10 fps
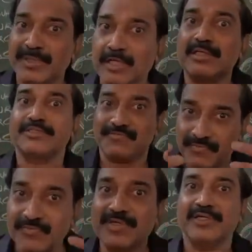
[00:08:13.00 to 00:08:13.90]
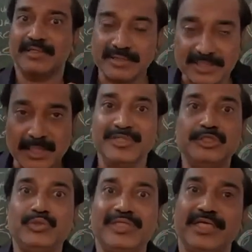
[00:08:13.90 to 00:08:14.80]
because of some
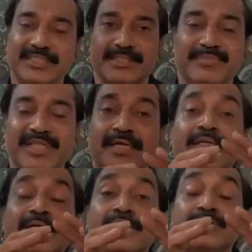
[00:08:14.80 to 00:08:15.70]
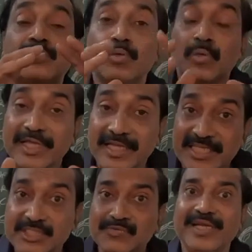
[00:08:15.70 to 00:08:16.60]
injury or something. So any
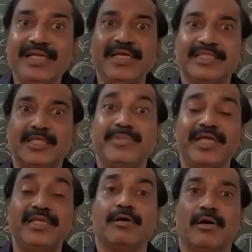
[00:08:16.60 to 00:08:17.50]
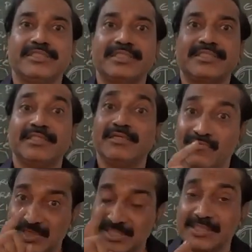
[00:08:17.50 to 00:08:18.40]
swelling in the brain causes,
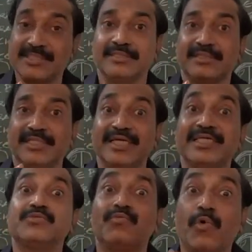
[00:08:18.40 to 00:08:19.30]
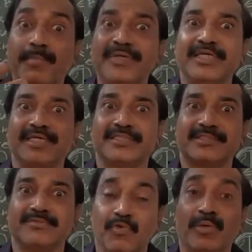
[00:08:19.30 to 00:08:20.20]
first thing is
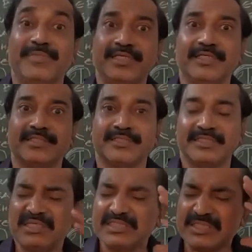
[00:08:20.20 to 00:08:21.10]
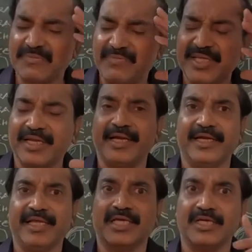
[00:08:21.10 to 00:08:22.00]
vomitings, severe
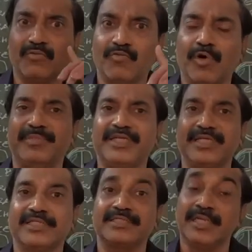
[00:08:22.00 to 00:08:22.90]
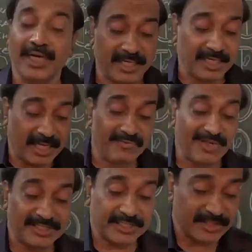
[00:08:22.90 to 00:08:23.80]
headache, vomitings, and
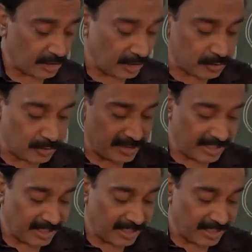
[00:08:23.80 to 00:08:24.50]
convulsions also.